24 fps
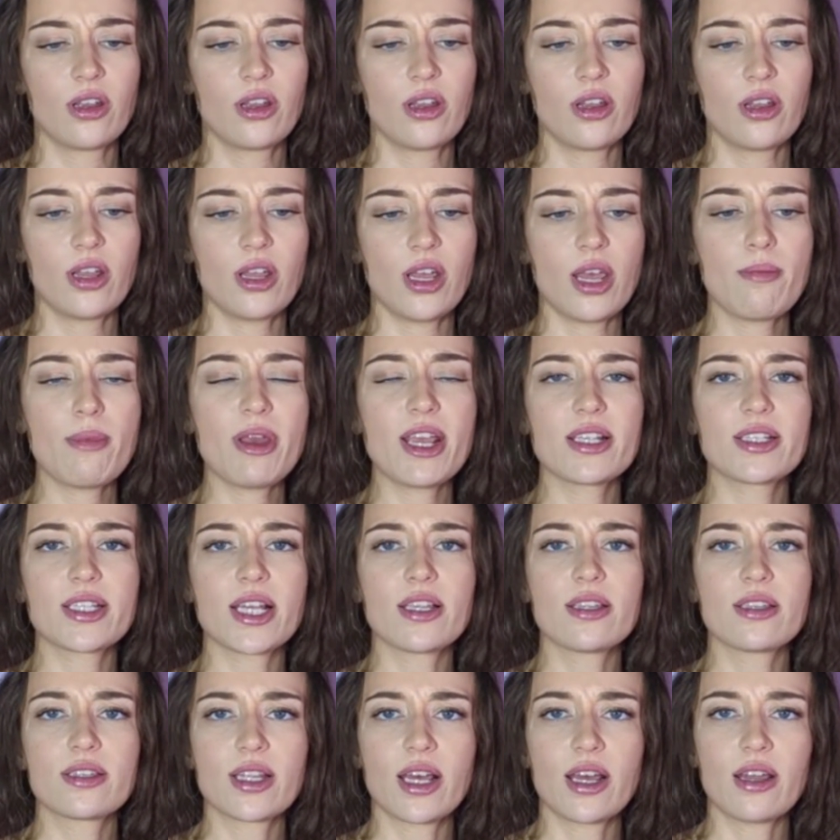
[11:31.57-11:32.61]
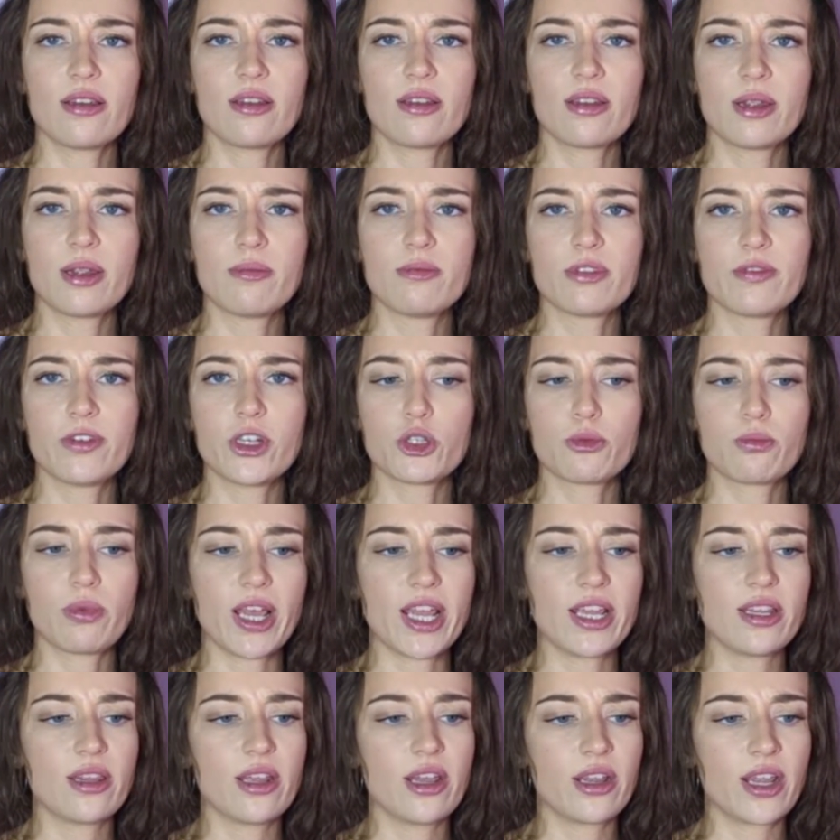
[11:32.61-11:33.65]
it makes sense that Nimzowitsch
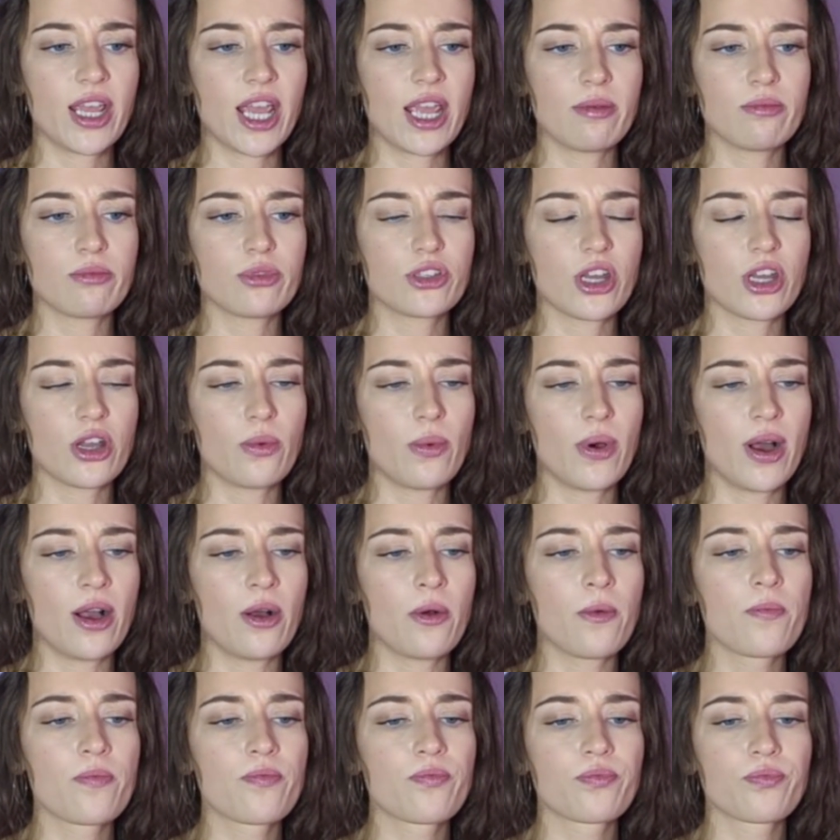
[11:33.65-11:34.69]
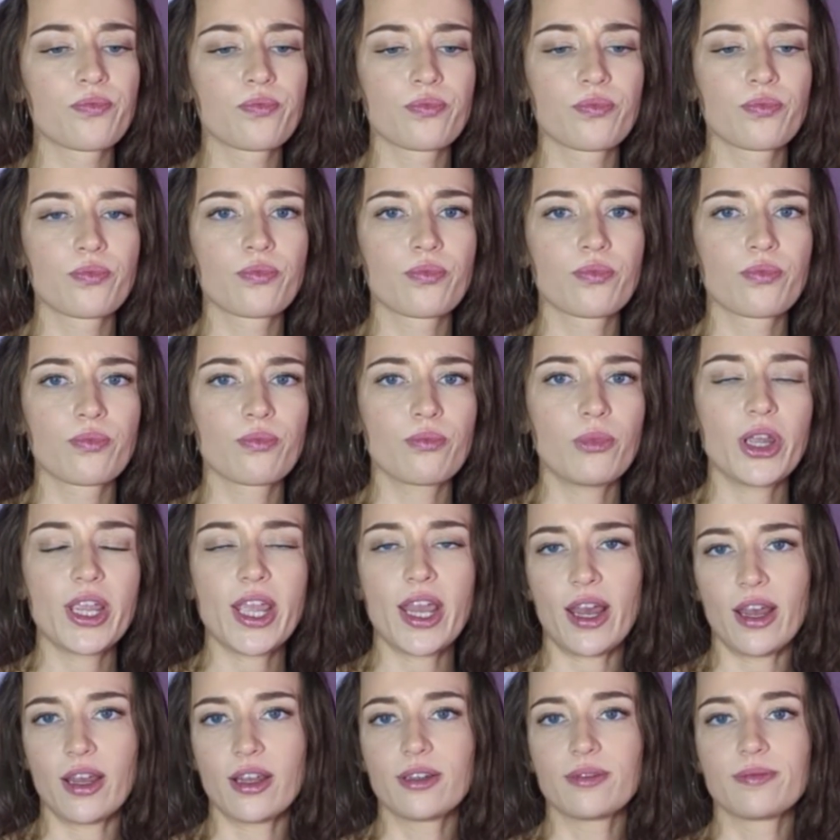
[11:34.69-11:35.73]
played the game so well. But
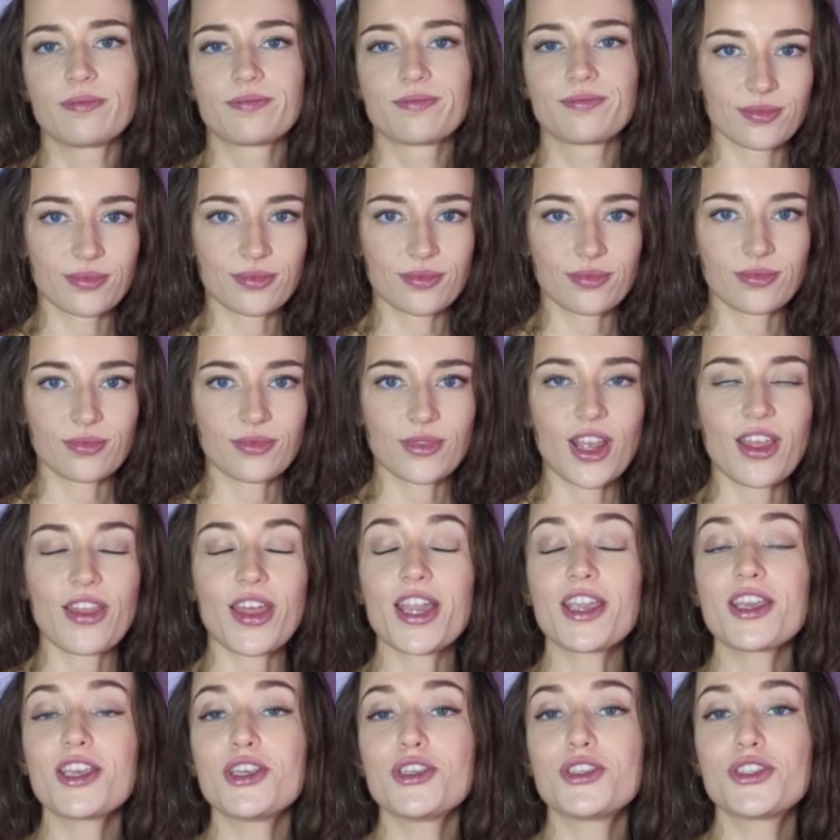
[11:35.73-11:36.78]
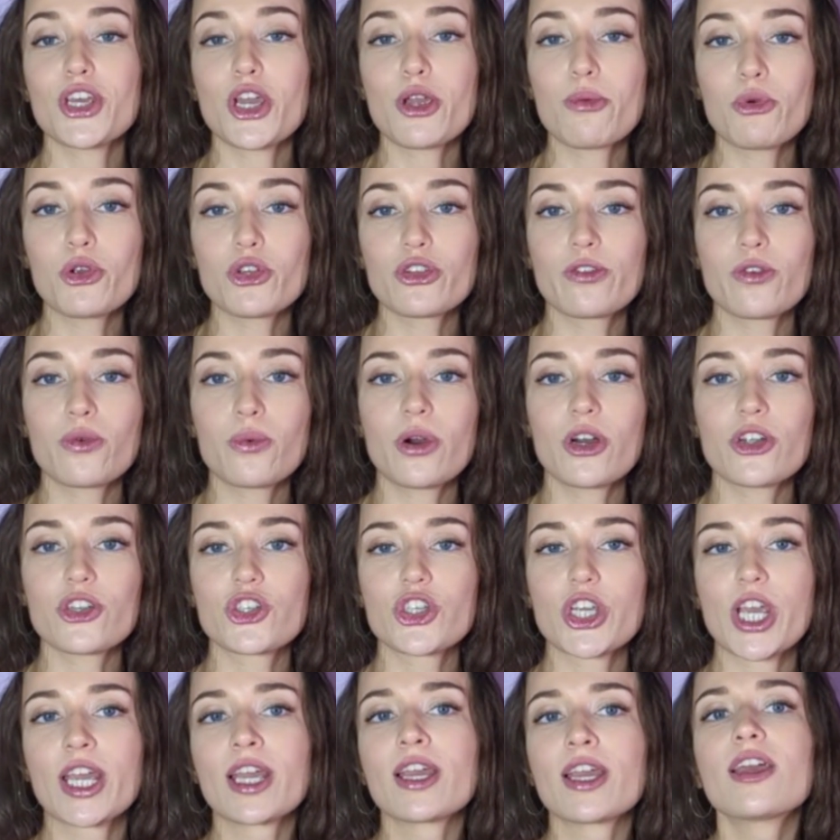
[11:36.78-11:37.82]
yeah, thank you so much for
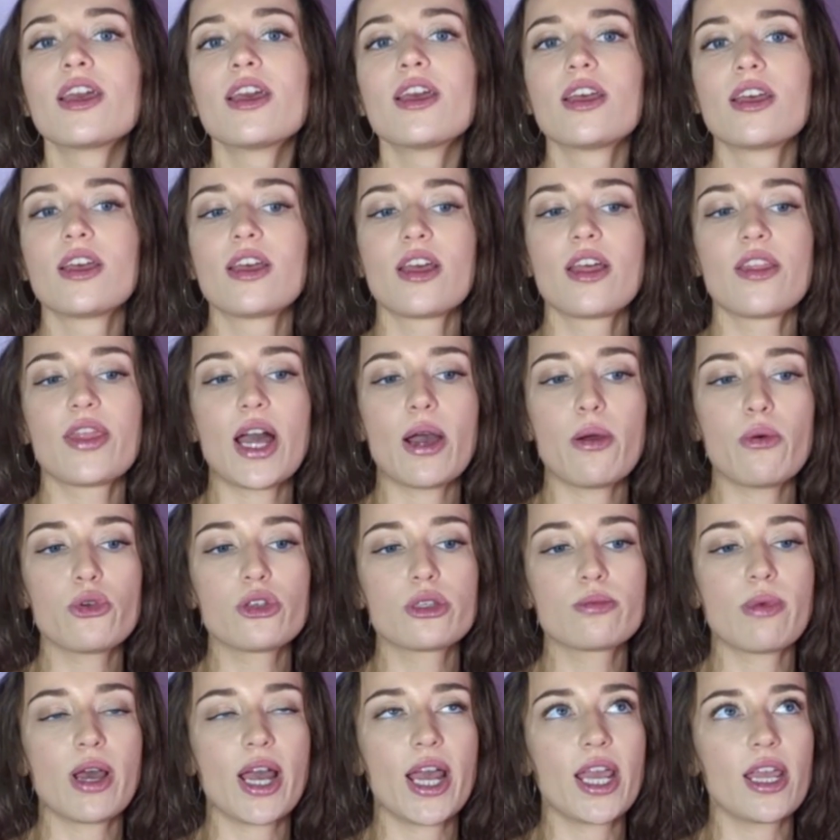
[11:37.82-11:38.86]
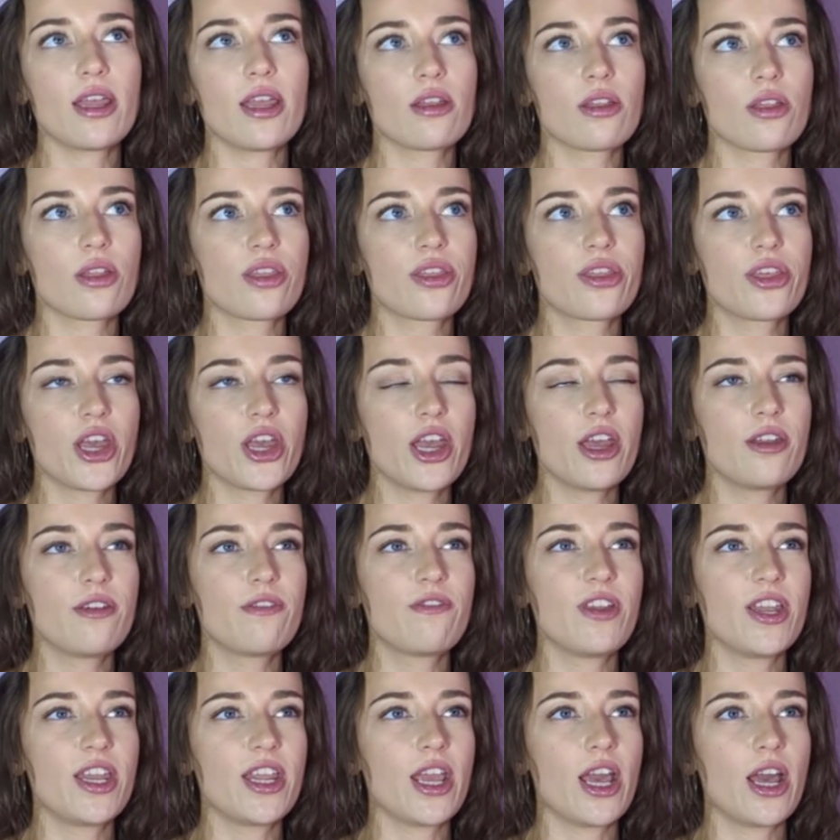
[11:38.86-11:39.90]
watching. That was my 3rd
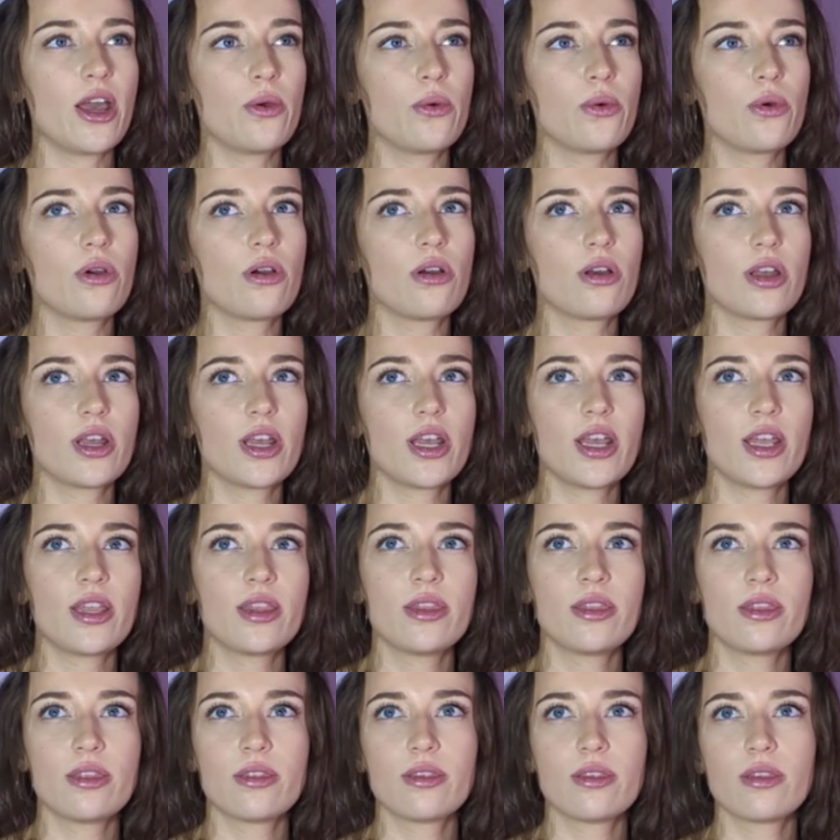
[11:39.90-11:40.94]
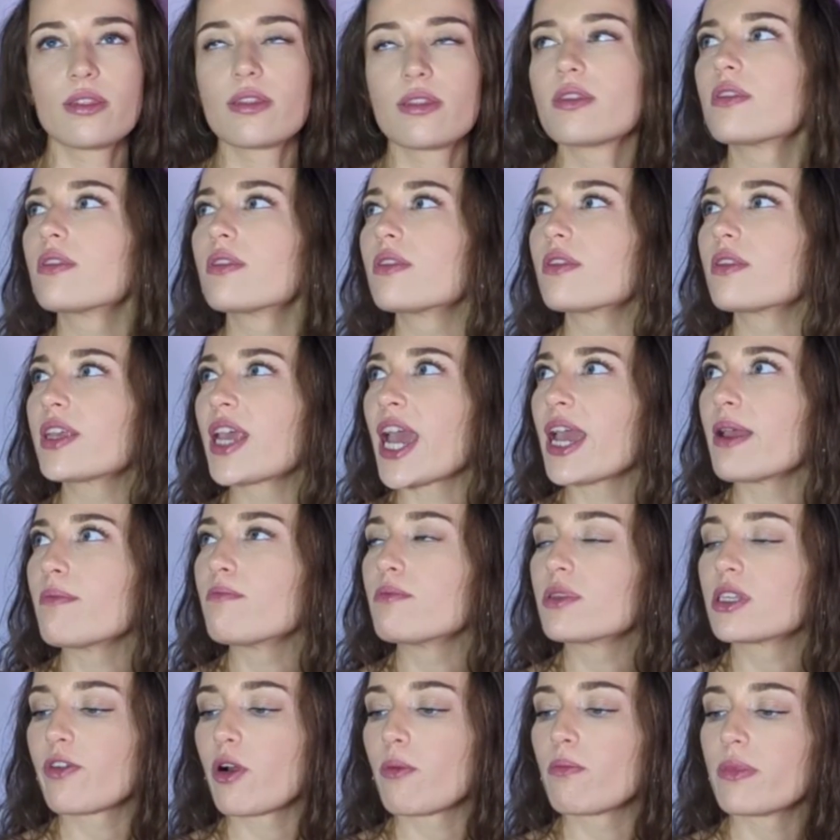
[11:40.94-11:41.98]
video in
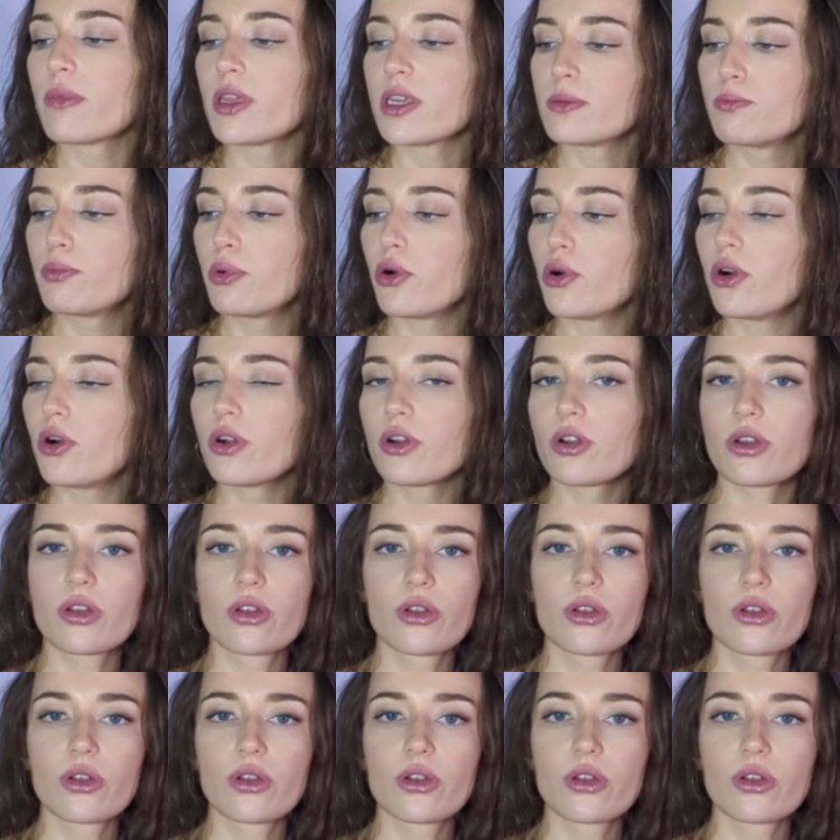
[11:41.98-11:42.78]
games from this book.